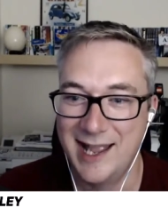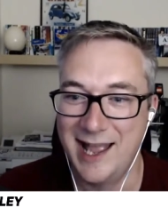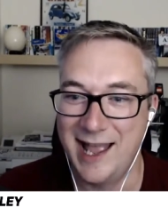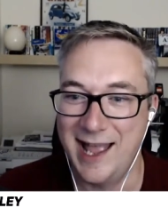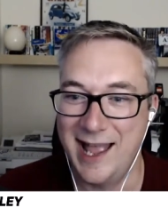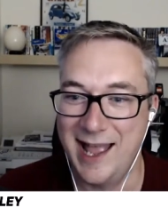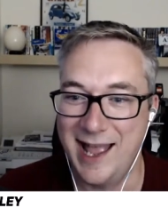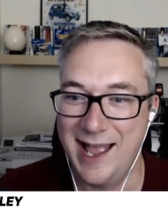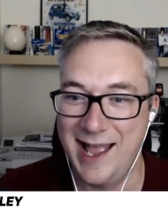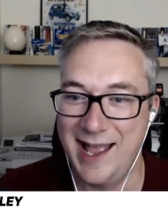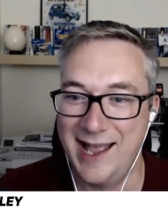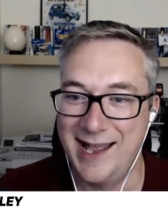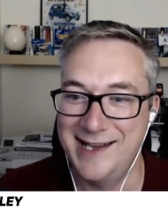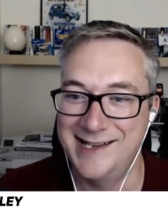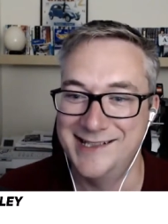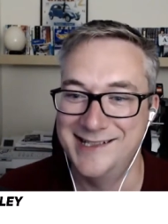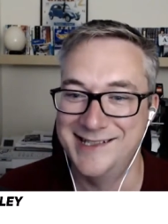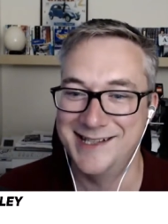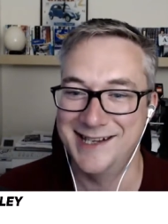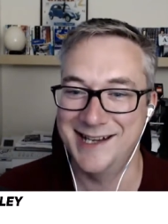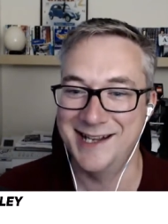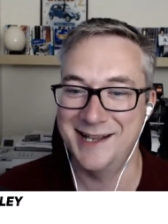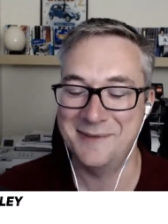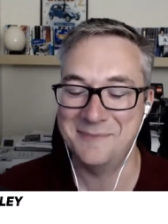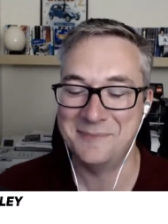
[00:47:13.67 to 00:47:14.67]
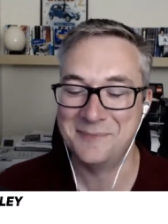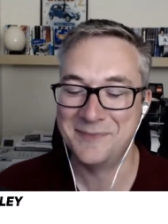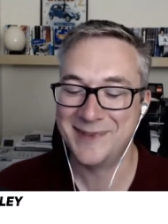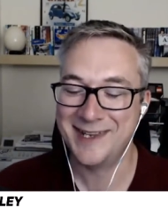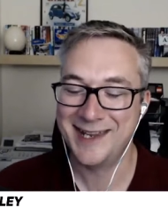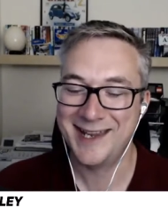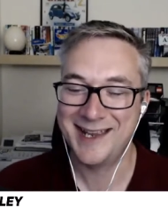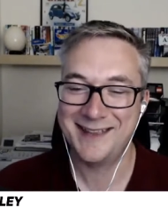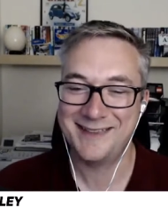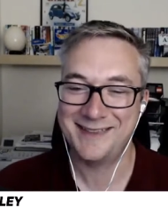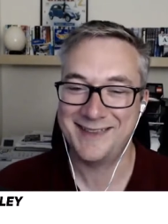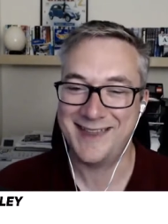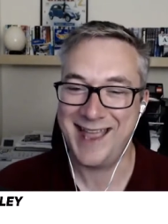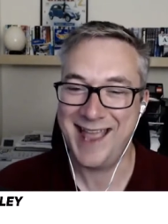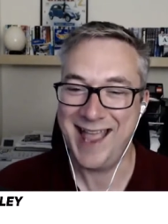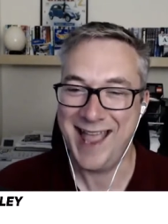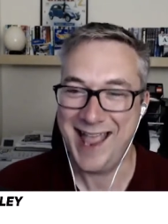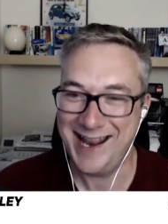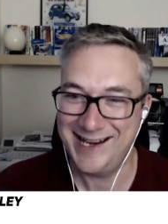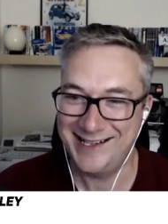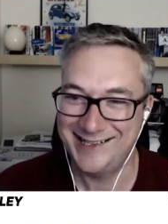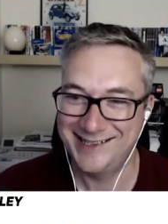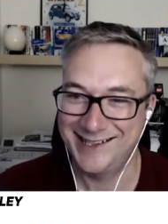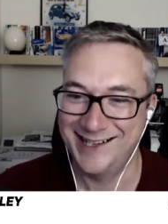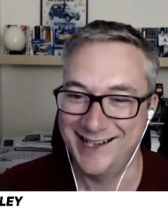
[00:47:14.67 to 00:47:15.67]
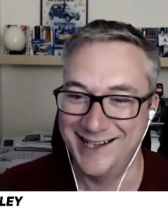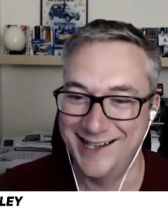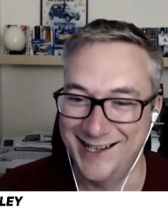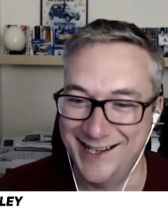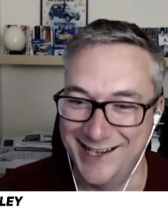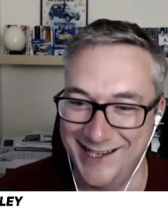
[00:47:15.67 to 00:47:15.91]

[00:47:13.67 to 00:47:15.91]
and the headline